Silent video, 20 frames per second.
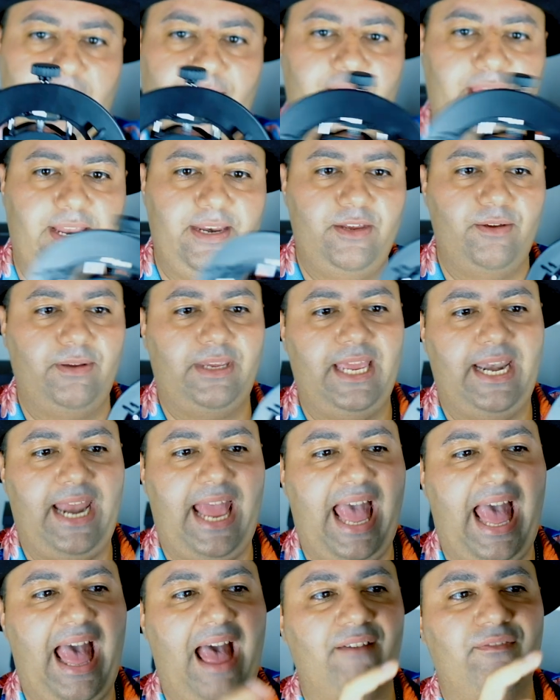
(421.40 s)
Then you can
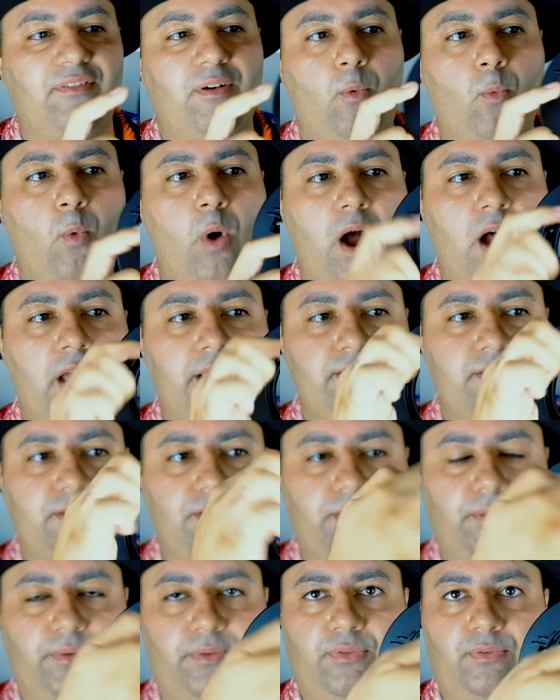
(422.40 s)
have 1,
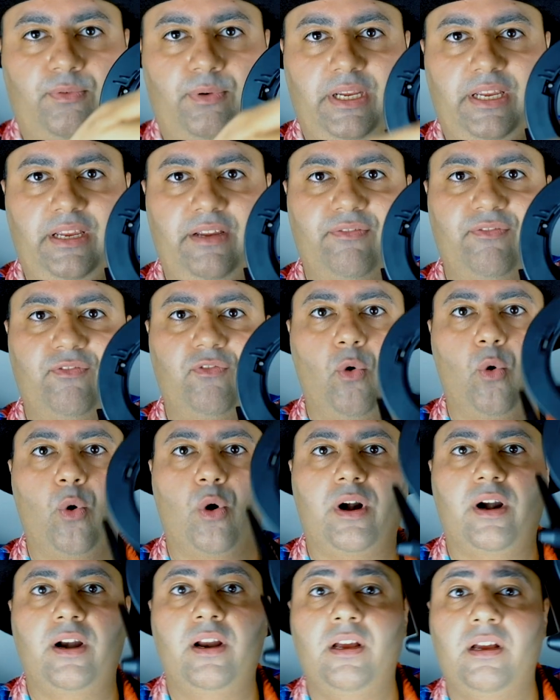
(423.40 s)
2, 3,
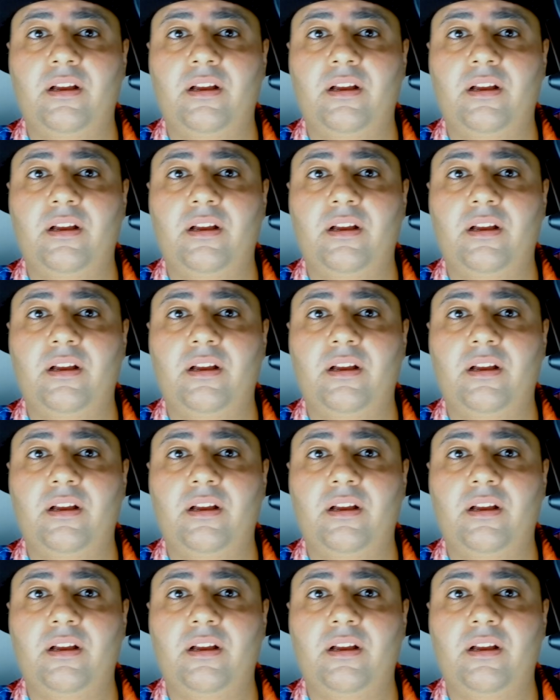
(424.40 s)
4